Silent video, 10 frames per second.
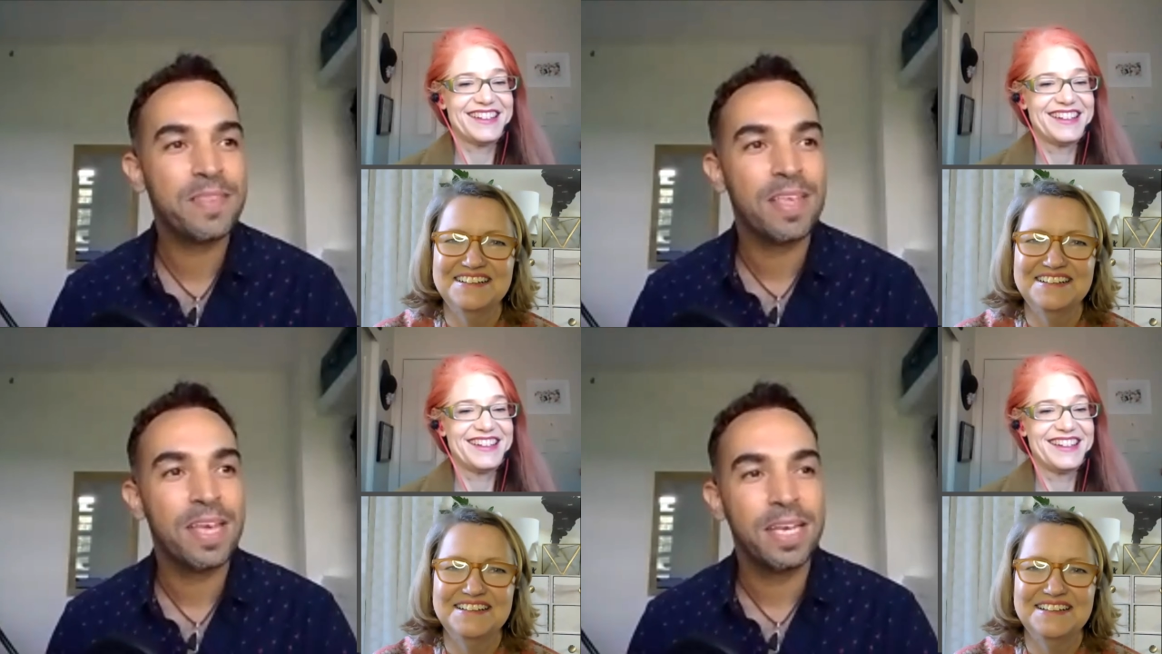
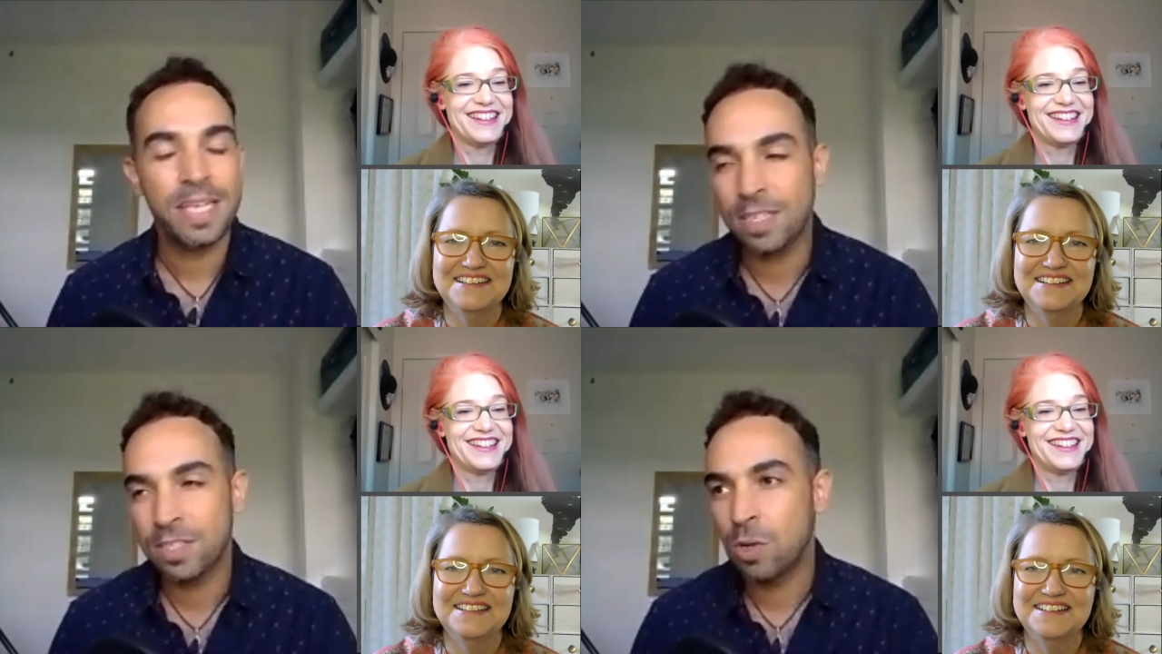Speaker 1: yeah, so
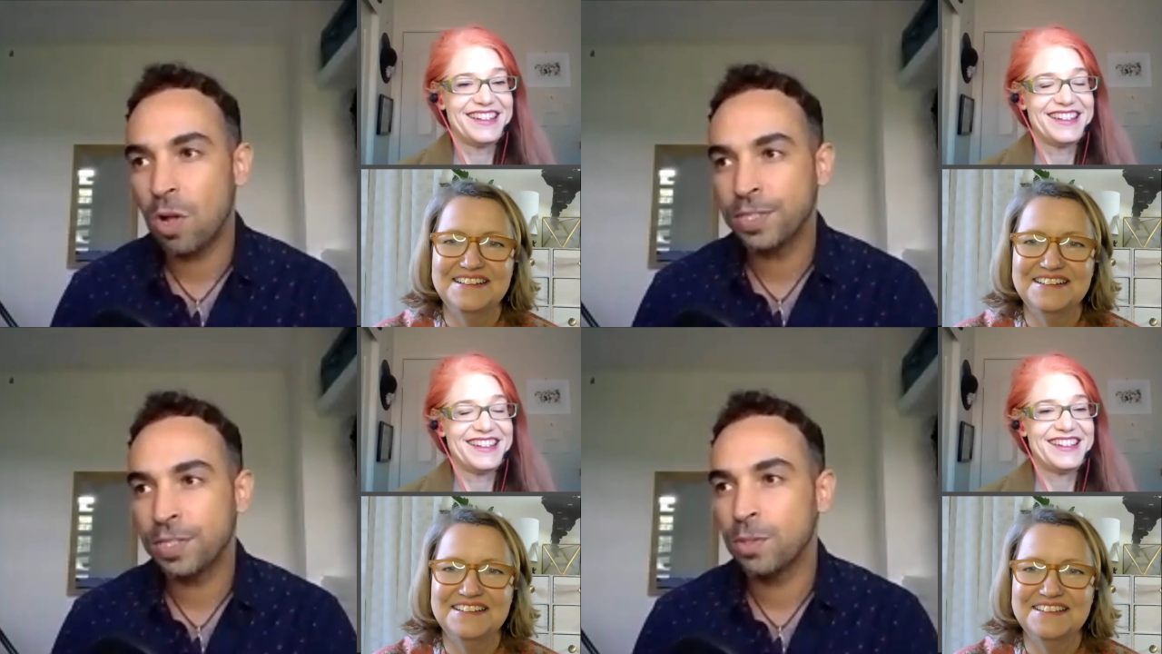also,
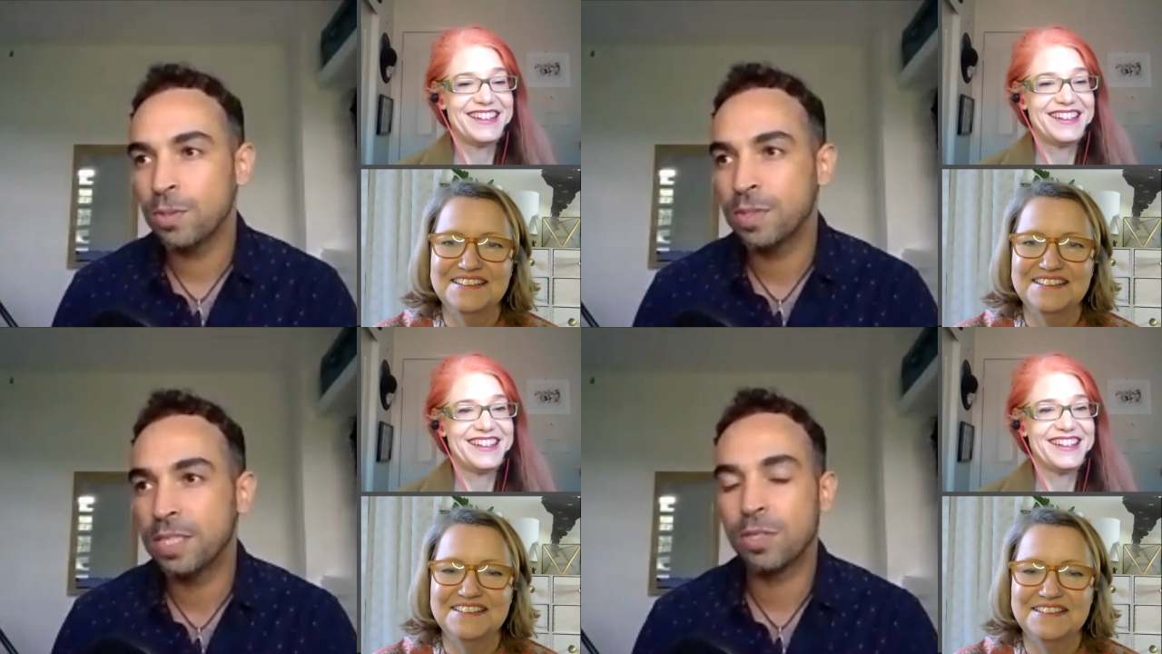so if
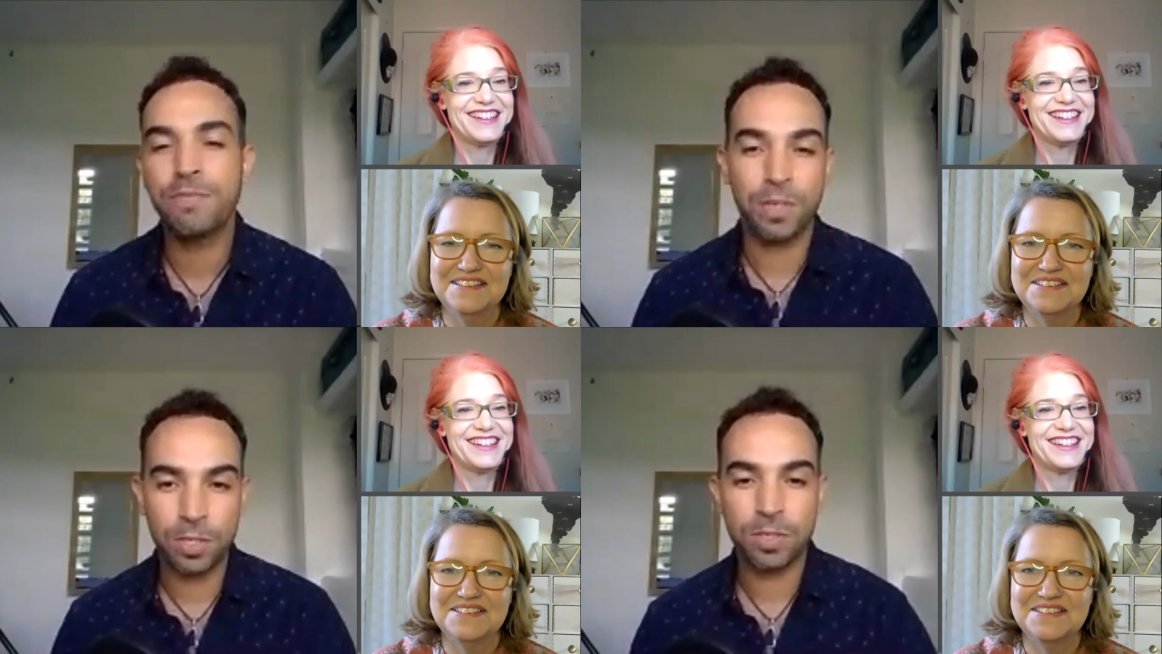you go to
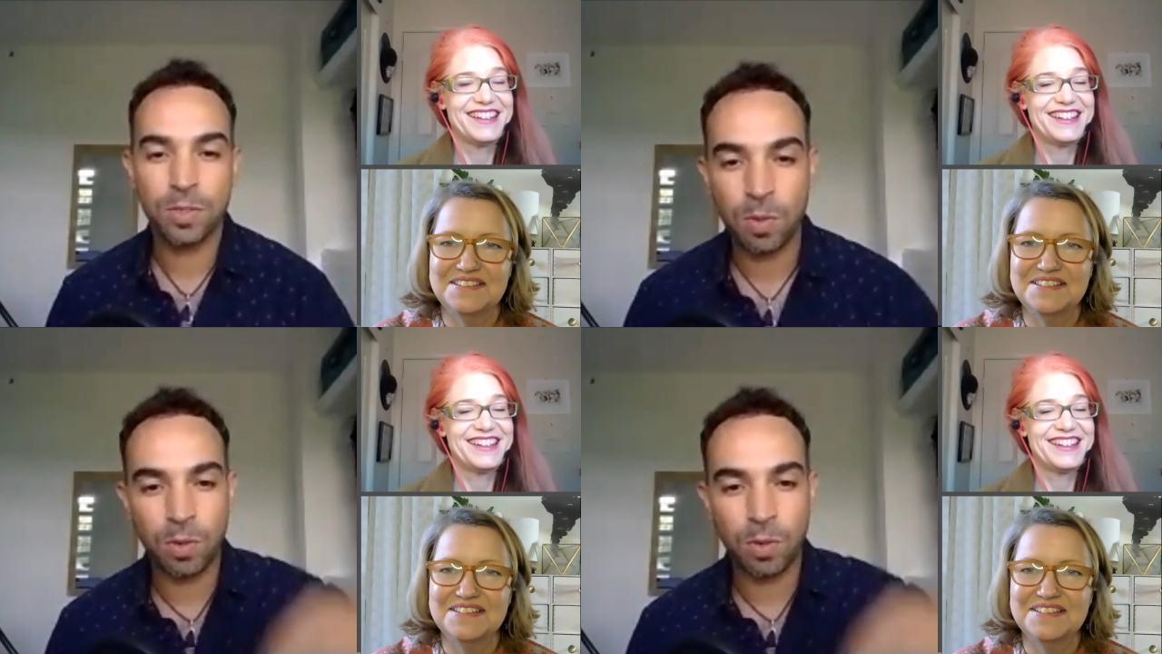the north,